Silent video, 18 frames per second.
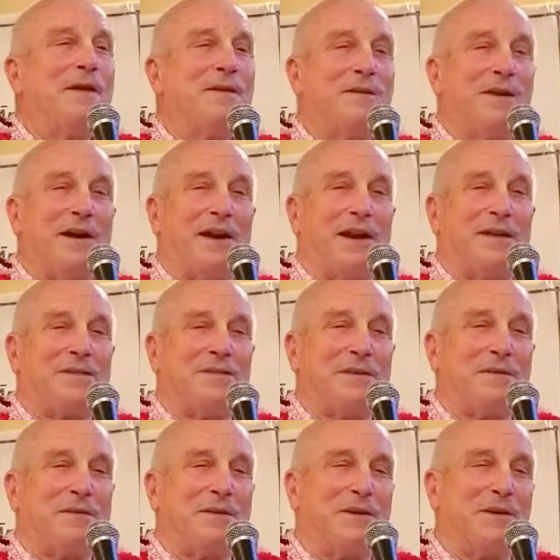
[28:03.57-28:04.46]

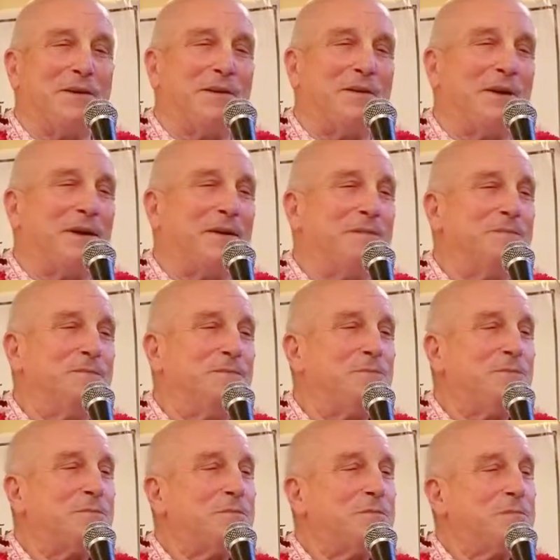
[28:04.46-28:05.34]
Radhastami, all right.
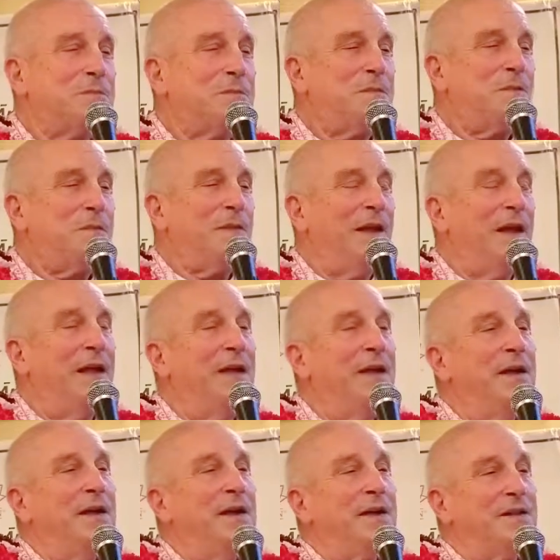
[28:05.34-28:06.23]

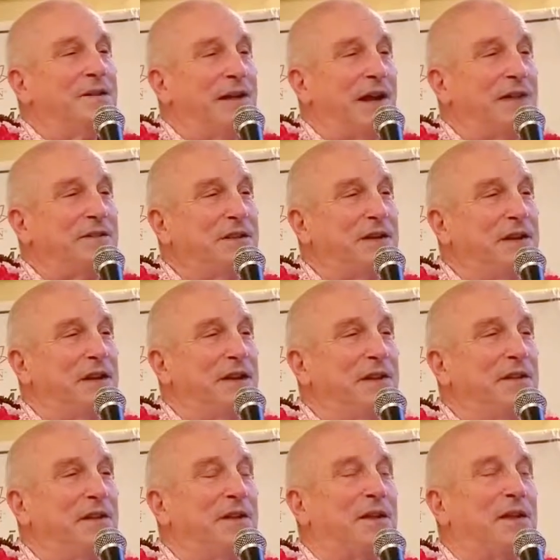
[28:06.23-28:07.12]
Because actually
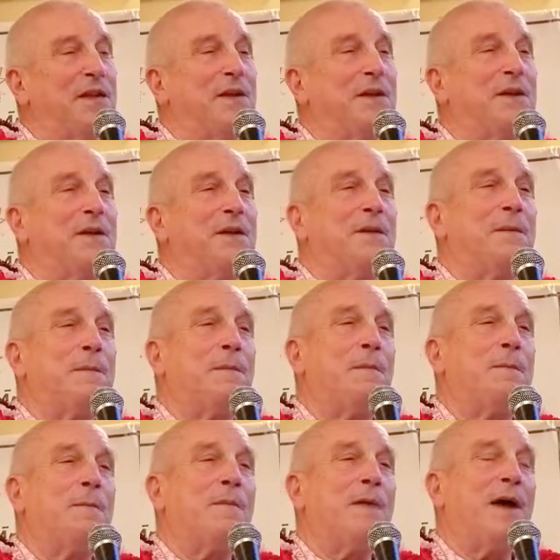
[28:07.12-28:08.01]
in the,
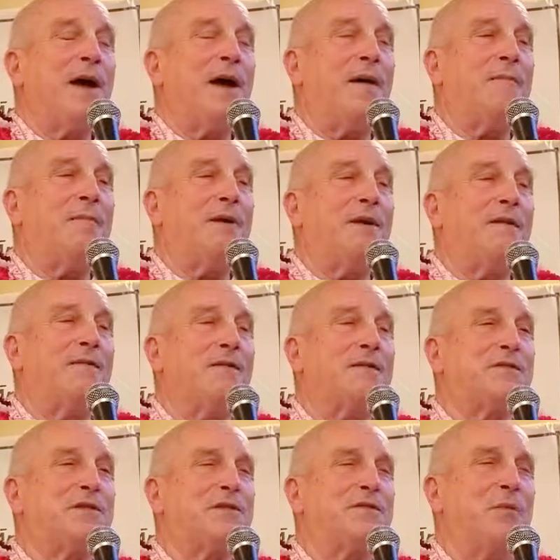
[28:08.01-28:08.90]
I believe
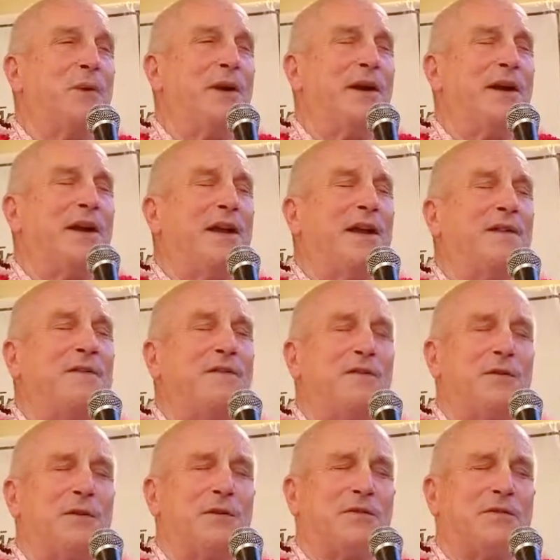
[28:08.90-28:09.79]
it's the 28th
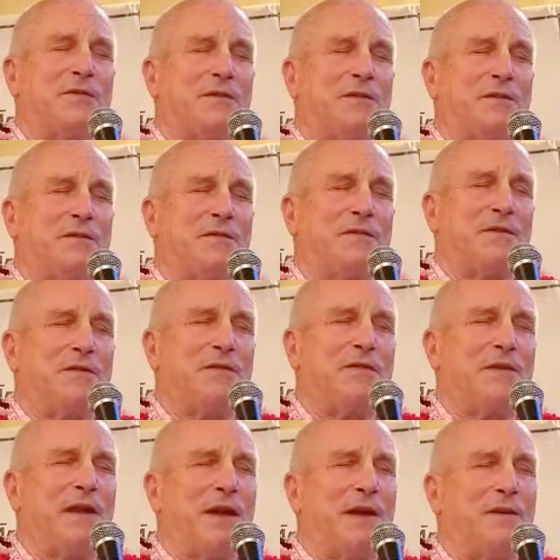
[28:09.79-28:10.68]
verse of the
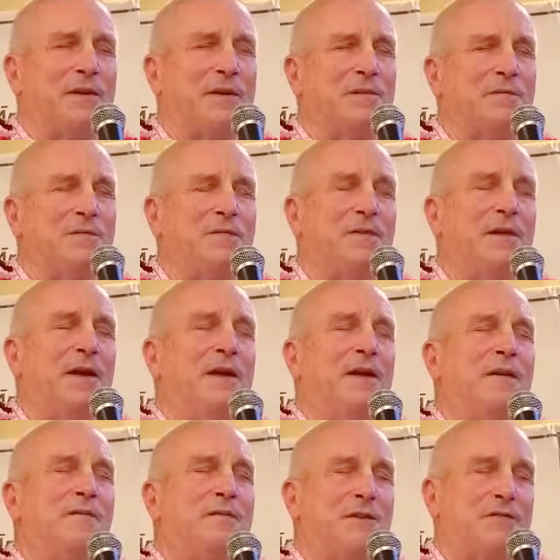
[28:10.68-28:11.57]

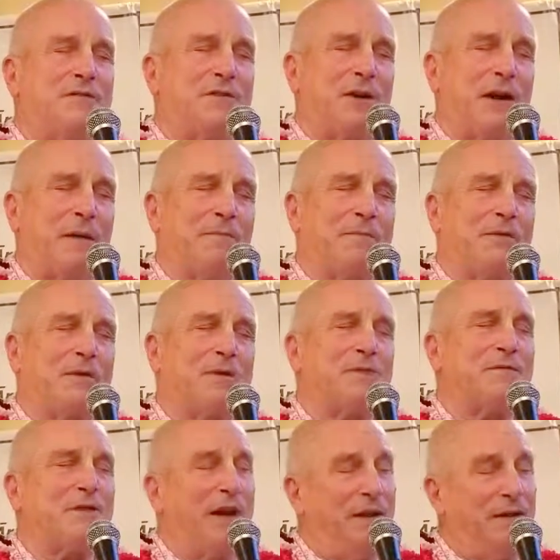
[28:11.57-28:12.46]
5th chapter
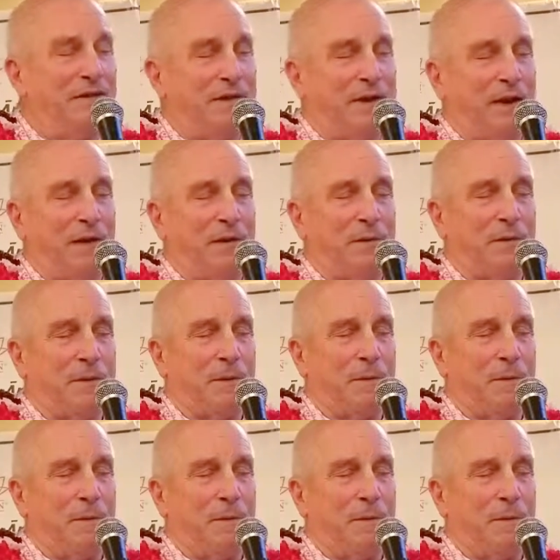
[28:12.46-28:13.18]
of 10th canto,